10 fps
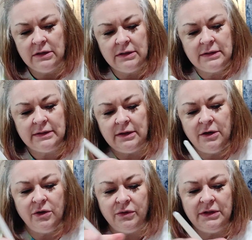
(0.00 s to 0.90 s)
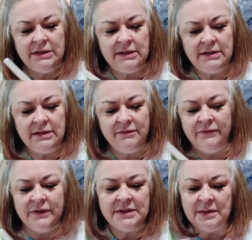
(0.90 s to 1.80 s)
So this is
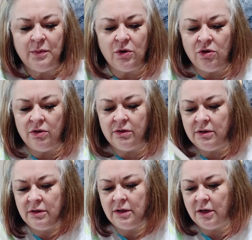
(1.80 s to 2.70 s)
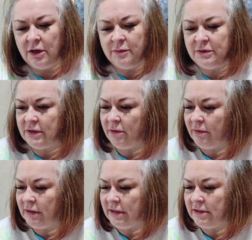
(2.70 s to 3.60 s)
invisible, so
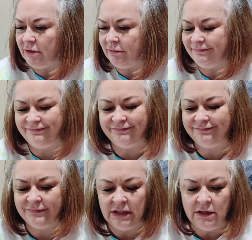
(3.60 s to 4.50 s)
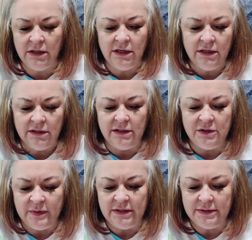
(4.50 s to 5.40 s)
you really don't
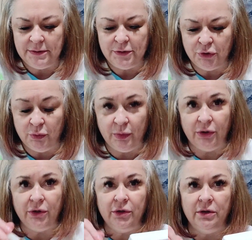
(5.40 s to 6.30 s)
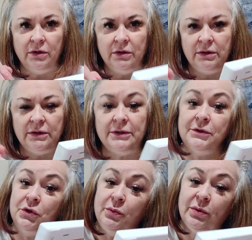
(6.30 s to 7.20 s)
need to be super,
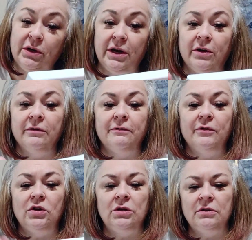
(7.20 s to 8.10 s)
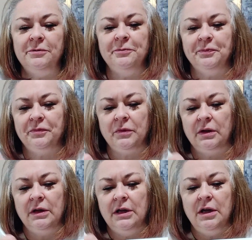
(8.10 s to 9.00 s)
super careful.
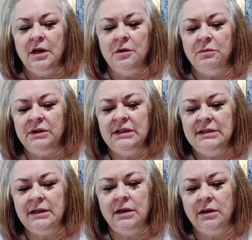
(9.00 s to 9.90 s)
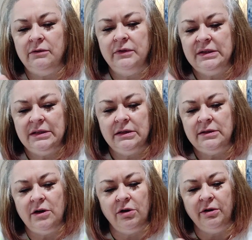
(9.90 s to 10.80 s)
But these
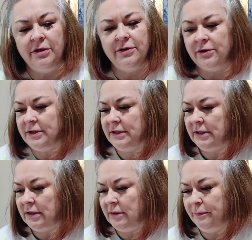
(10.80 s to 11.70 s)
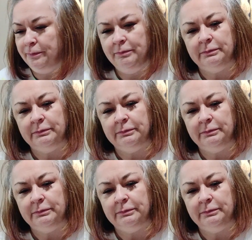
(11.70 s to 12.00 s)
canvases are thirsty.